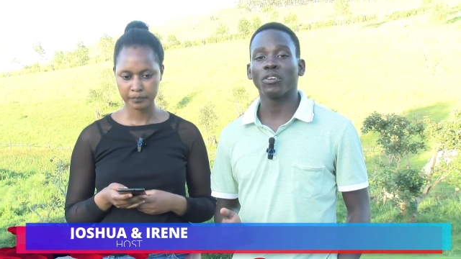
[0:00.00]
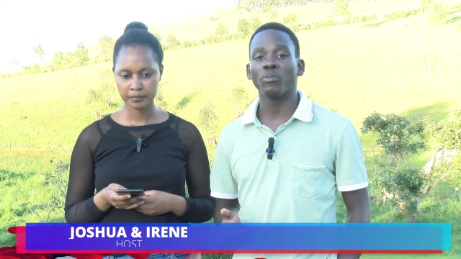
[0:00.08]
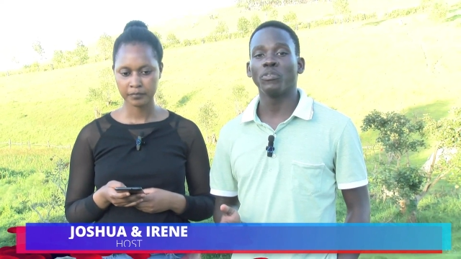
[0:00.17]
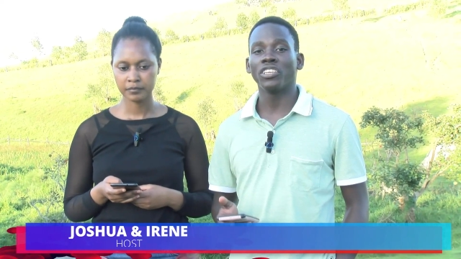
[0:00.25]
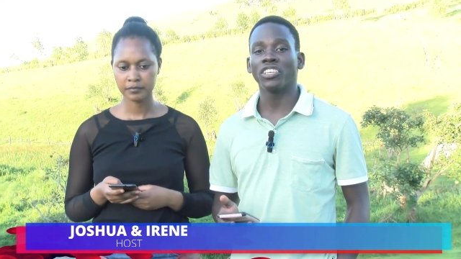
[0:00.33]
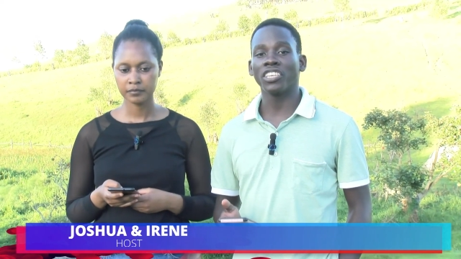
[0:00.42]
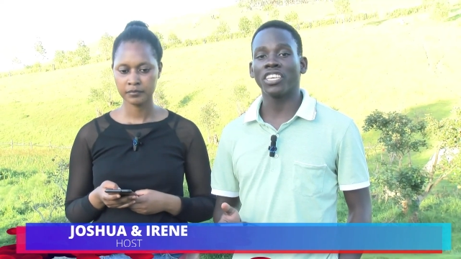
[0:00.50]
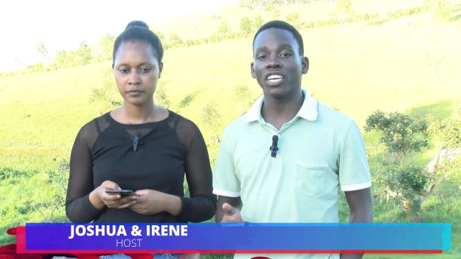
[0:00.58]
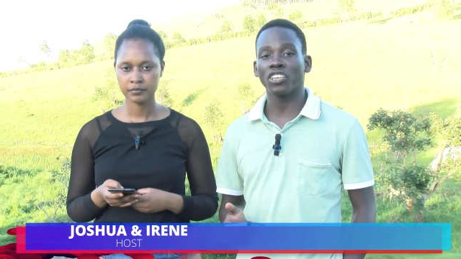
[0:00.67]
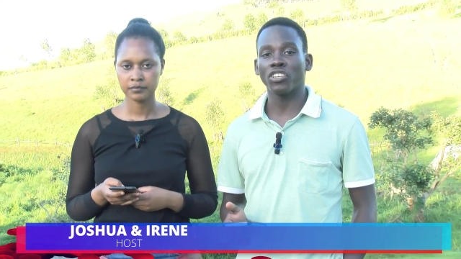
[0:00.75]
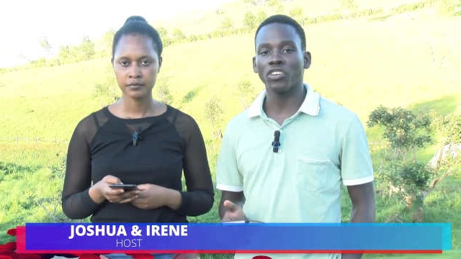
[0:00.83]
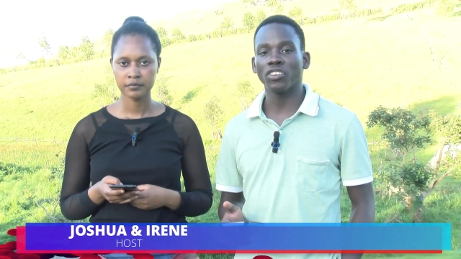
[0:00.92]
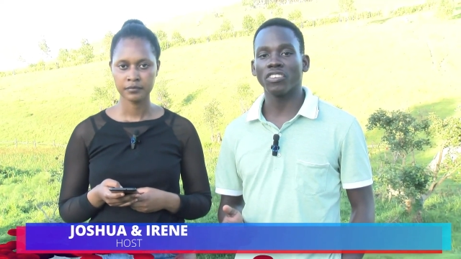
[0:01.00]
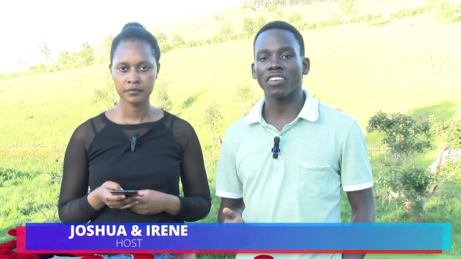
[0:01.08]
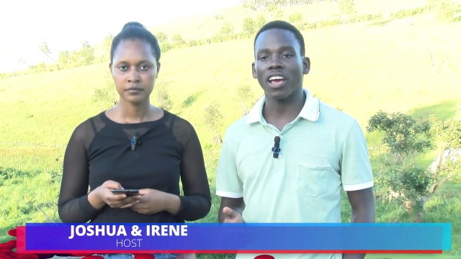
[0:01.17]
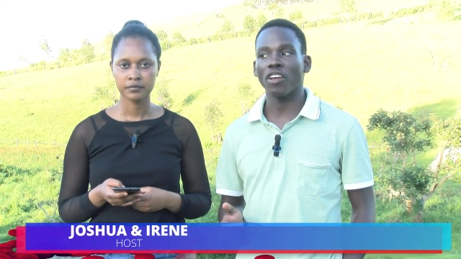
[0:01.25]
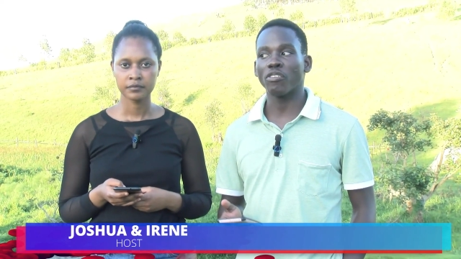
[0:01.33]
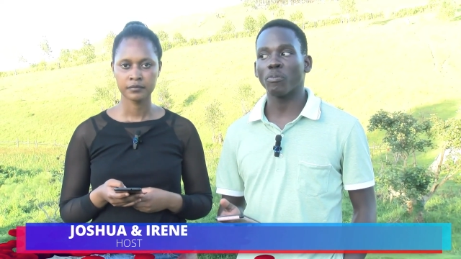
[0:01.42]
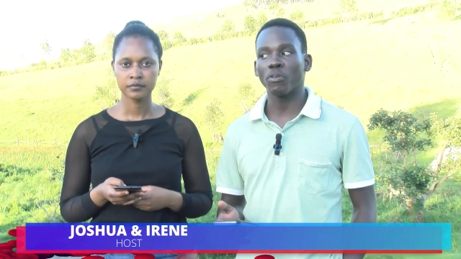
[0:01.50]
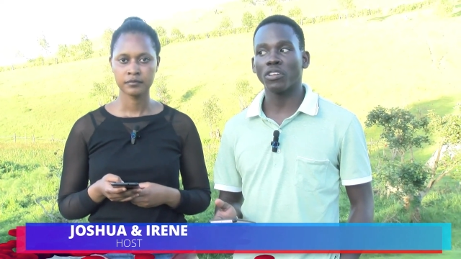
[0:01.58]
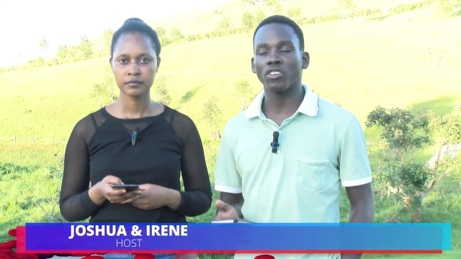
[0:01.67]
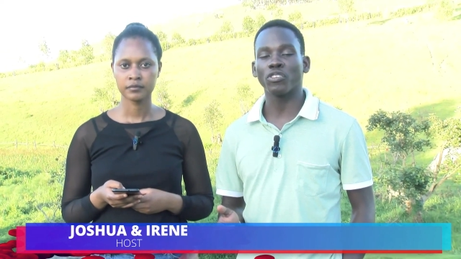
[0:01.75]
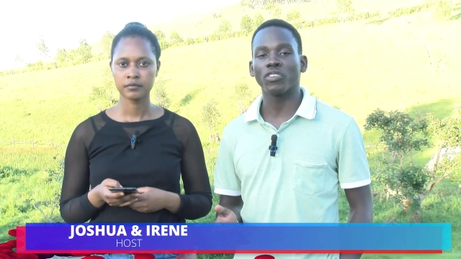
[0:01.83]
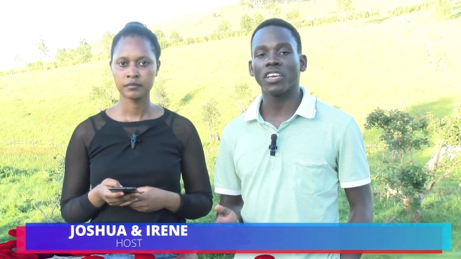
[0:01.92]
Speaker 1: Community Church News, and
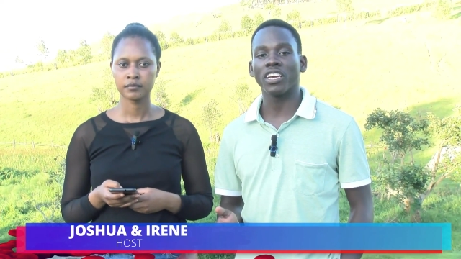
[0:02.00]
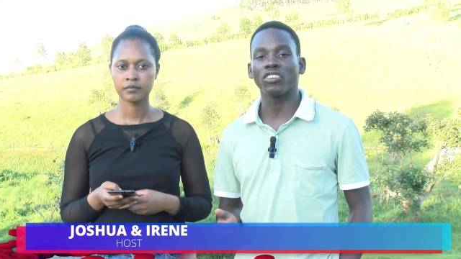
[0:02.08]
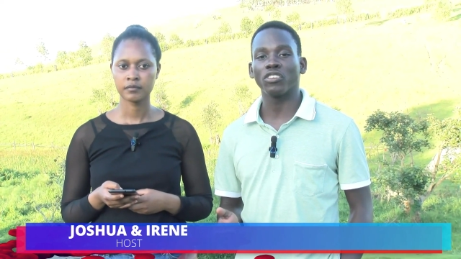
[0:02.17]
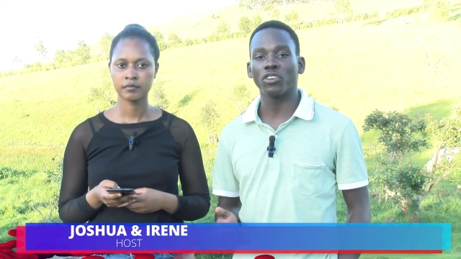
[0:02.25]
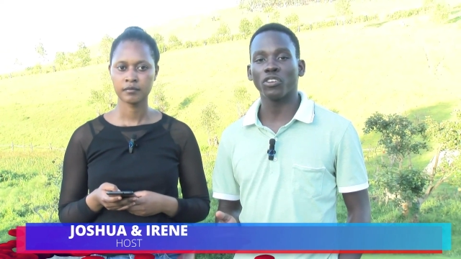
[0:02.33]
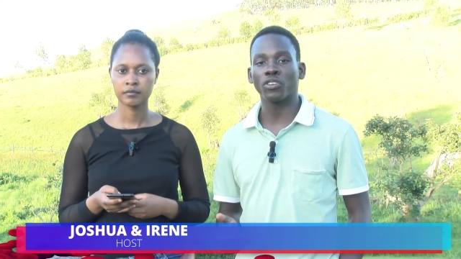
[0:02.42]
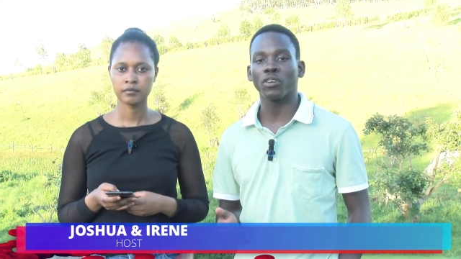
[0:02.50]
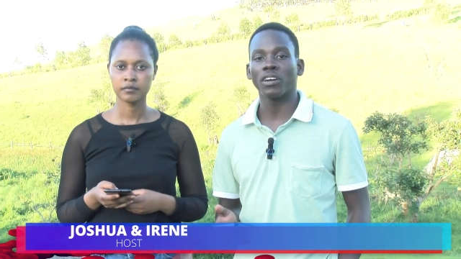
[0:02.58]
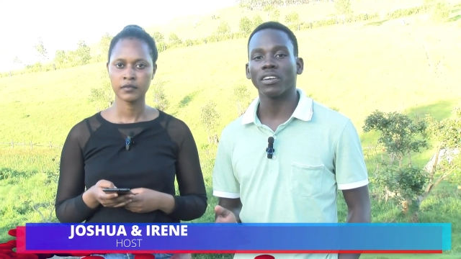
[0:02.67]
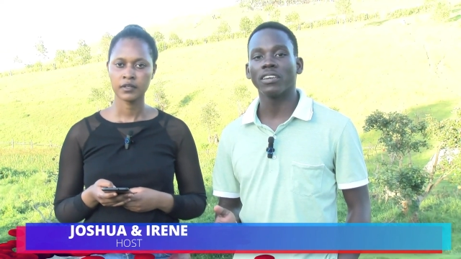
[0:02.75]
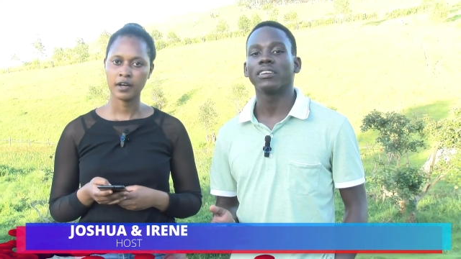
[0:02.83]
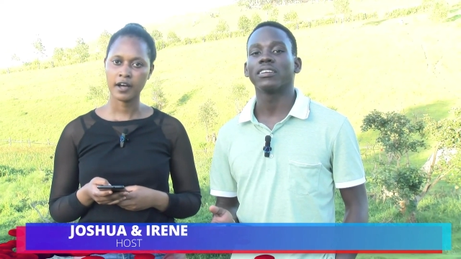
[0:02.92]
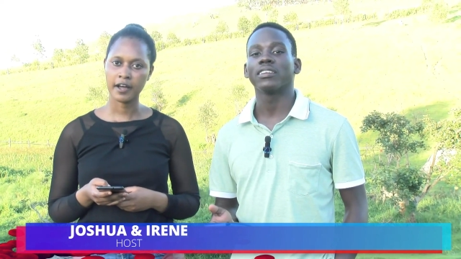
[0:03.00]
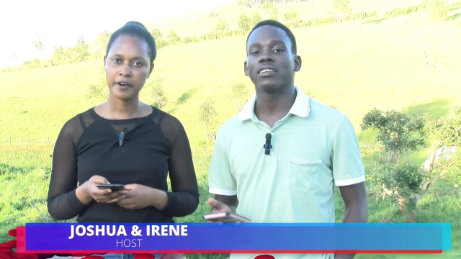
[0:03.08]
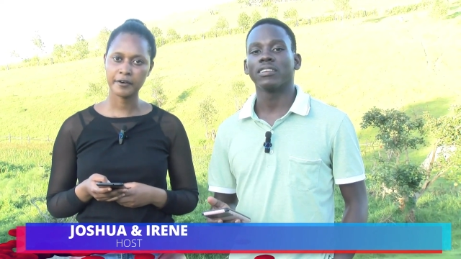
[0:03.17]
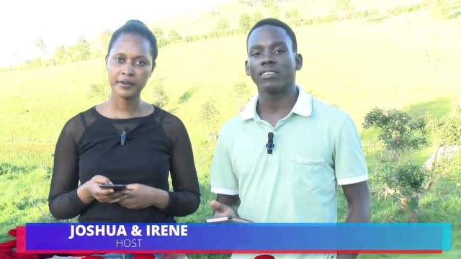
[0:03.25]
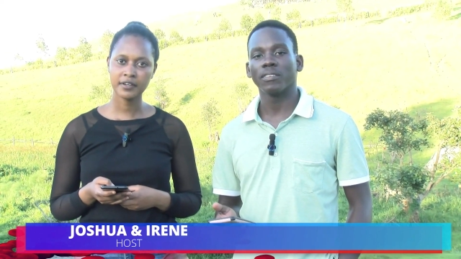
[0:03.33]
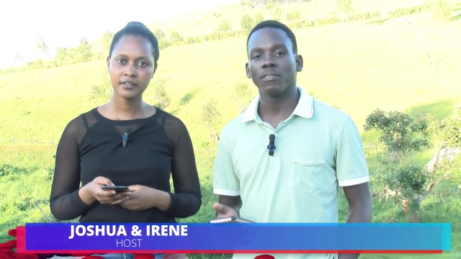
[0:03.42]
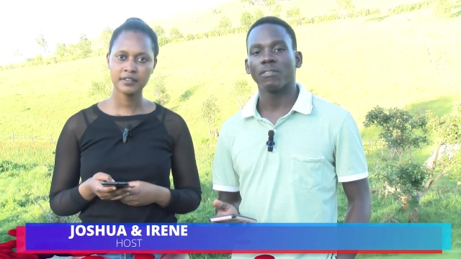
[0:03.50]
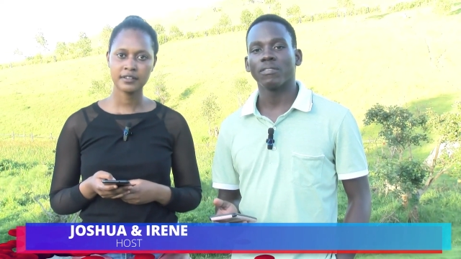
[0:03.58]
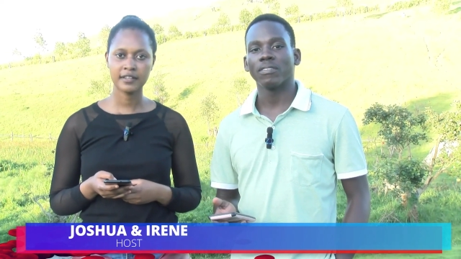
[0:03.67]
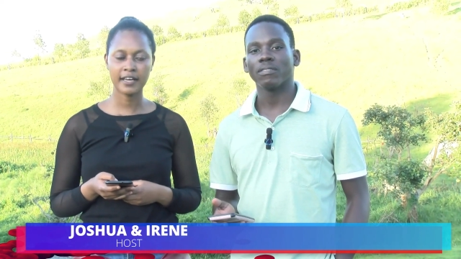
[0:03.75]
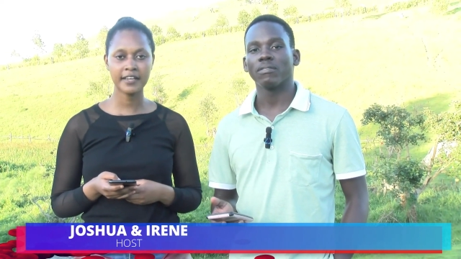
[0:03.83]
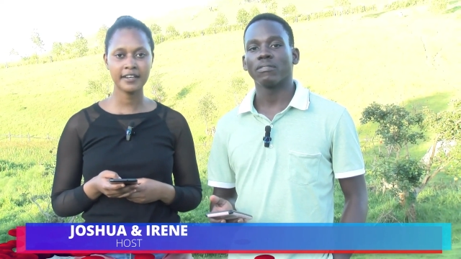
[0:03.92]
reporting today is Joshua.
Speaker 2: Irene,
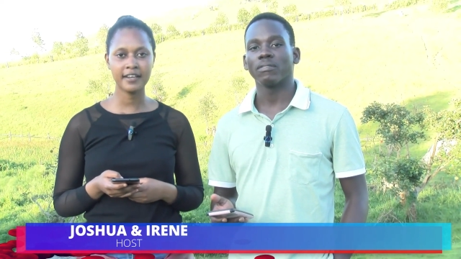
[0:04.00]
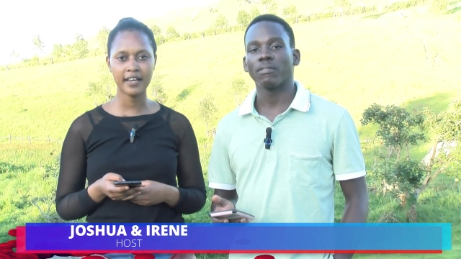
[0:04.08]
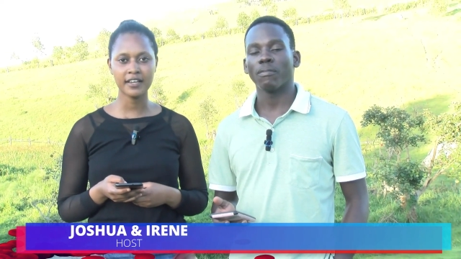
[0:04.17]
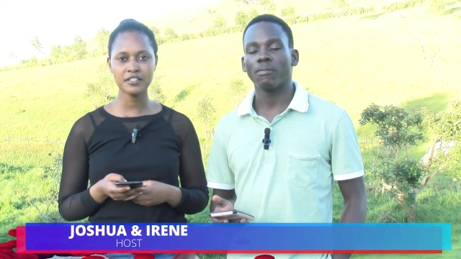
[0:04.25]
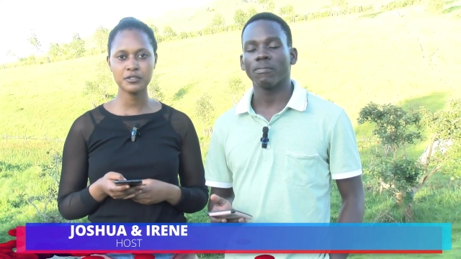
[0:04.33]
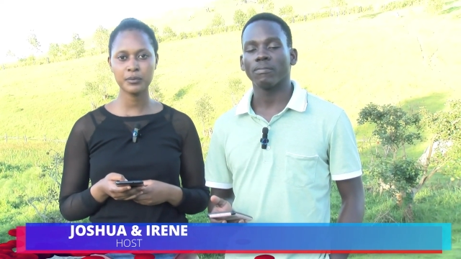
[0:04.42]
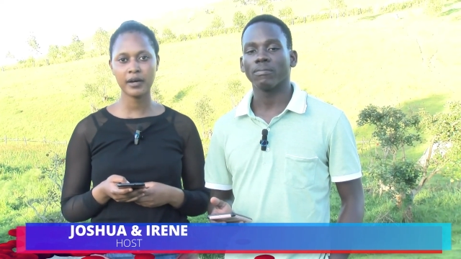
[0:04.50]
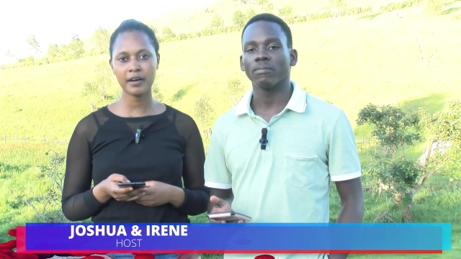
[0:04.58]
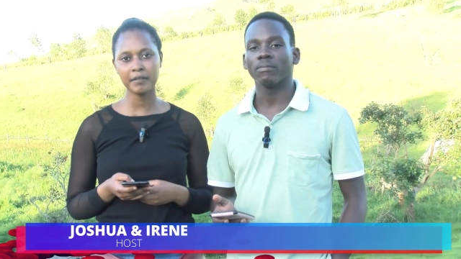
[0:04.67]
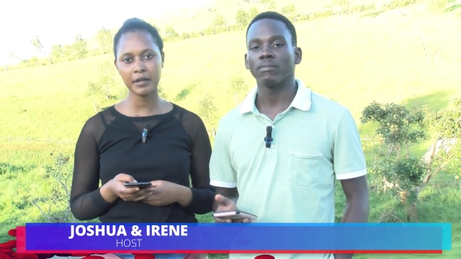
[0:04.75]
the headlines we have the